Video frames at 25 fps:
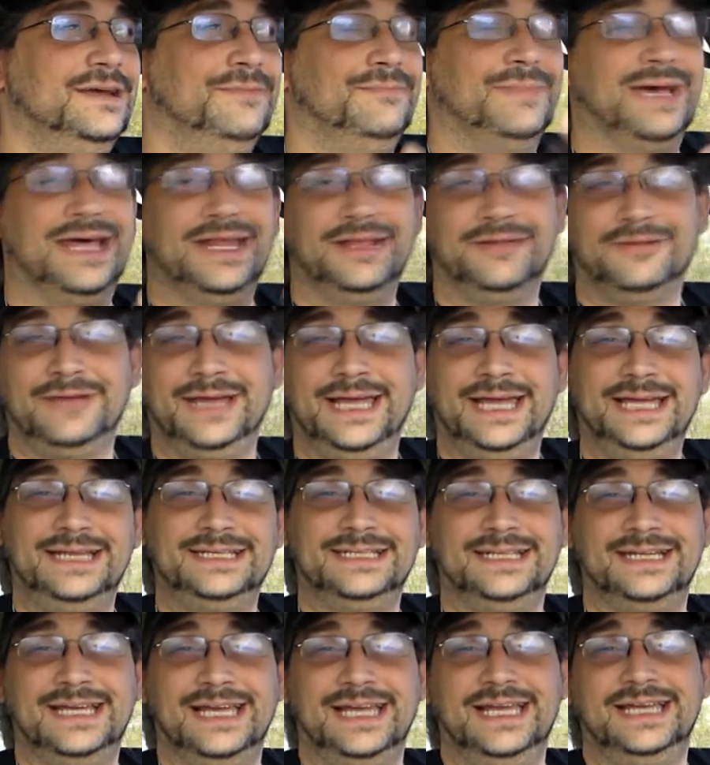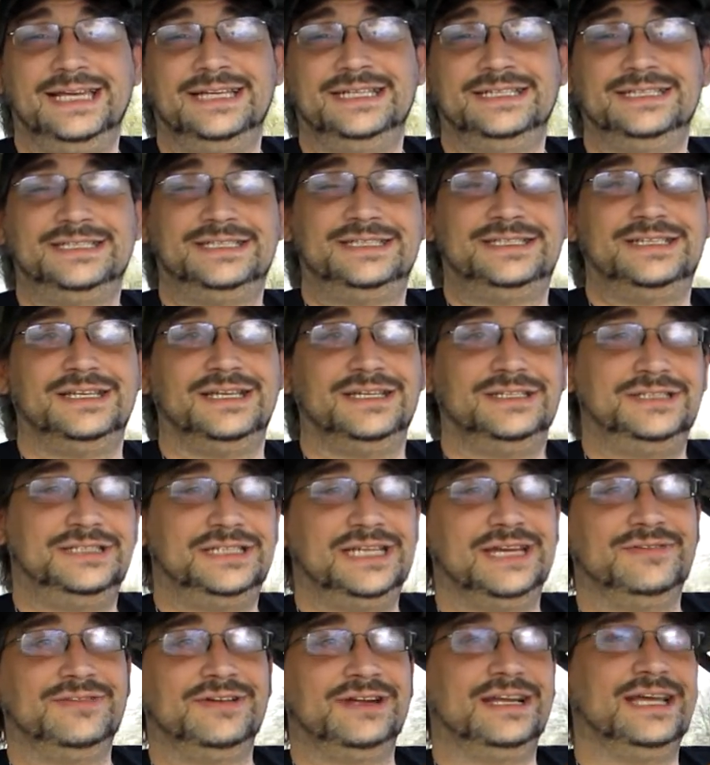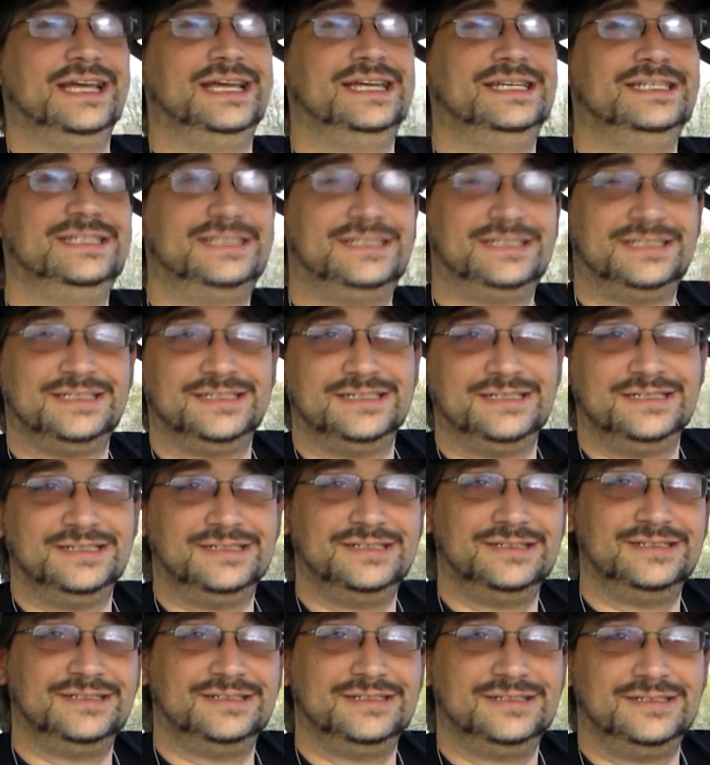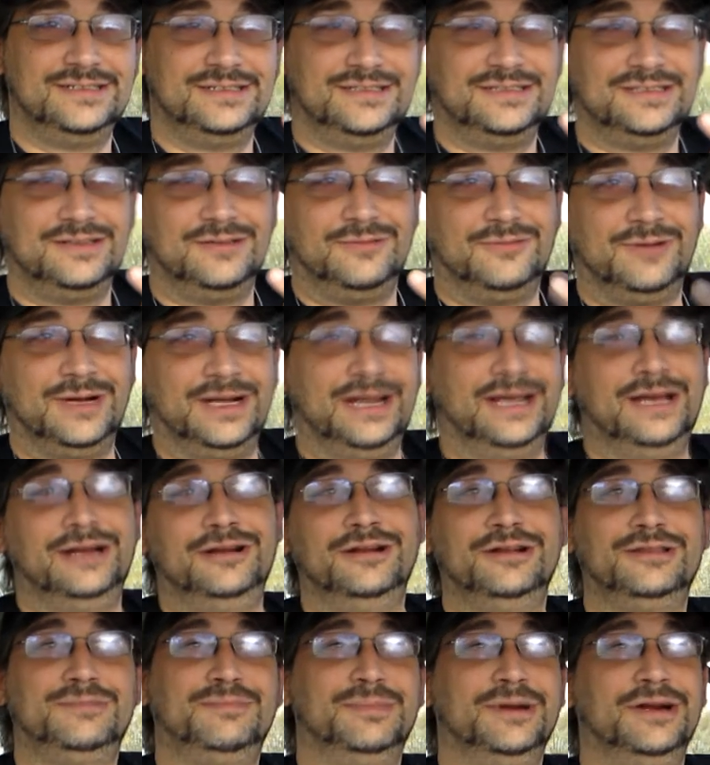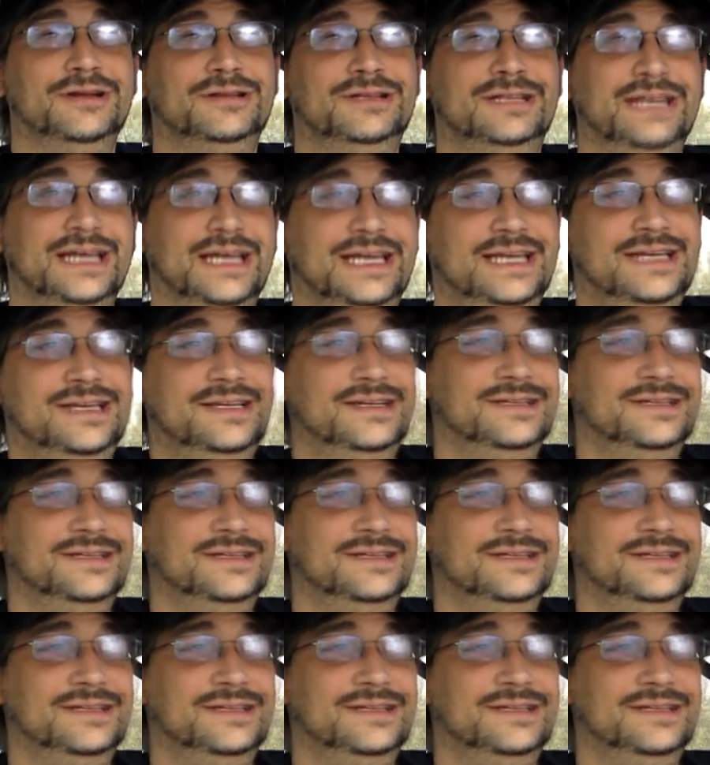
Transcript: By the way, today is Chevrolet's 100th birthday.